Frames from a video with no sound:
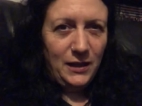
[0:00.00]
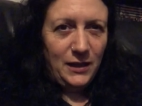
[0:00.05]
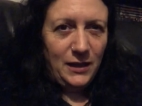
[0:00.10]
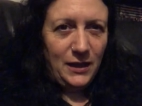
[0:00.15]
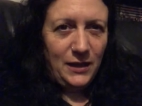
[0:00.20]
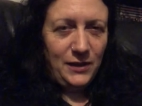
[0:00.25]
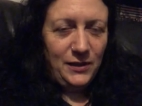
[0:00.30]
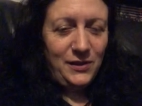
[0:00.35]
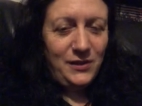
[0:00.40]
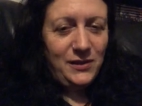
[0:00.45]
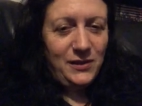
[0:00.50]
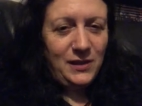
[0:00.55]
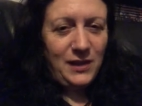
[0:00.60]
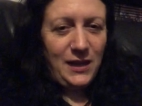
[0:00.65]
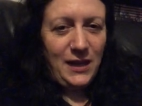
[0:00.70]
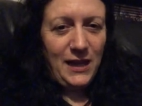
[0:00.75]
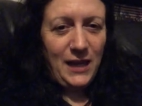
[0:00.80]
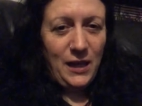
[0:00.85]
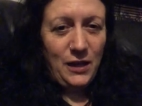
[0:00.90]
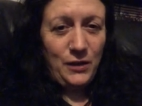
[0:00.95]
and say
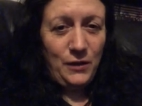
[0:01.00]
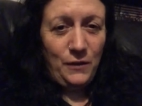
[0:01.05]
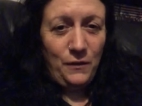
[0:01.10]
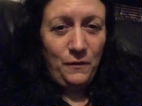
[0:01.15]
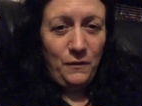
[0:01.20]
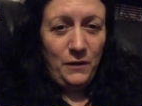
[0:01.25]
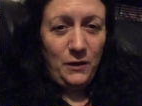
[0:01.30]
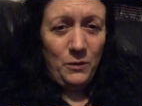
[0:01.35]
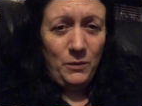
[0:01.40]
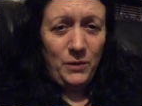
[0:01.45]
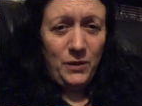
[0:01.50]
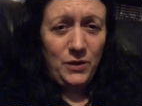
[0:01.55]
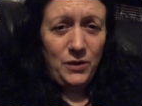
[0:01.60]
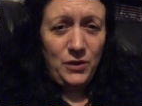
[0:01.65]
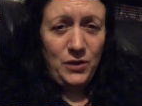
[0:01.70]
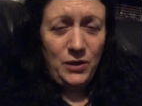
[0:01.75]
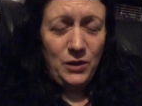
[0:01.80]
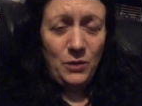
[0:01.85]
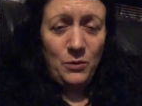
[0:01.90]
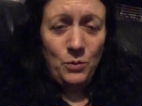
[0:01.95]
how you feel because
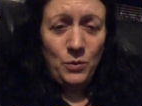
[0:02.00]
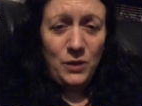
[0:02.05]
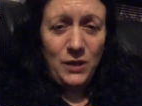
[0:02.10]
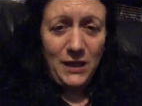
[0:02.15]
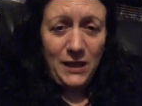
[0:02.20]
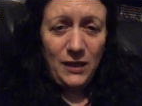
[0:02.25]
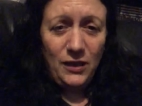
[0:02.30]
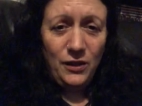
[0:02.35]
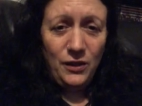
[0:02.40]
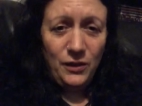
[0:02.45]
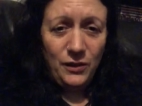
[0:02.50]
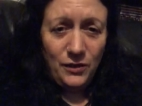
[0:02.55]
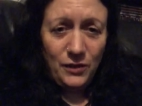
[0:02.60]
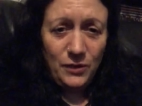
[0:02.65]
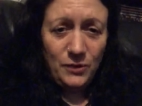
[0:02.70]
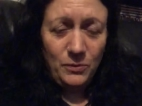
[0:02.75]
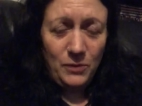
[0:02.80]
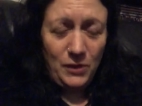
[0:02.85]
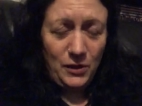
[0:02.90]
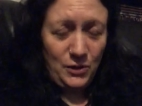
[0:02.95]
you don't want to get
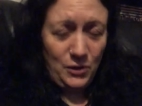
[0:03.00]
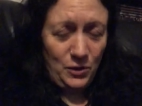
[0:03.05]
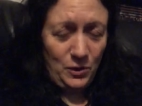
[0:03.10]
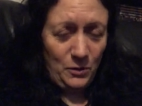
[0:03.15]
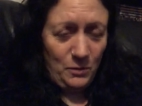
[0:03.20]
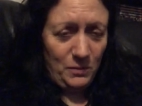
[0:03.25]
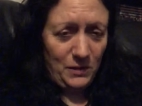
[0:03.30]
hurt because you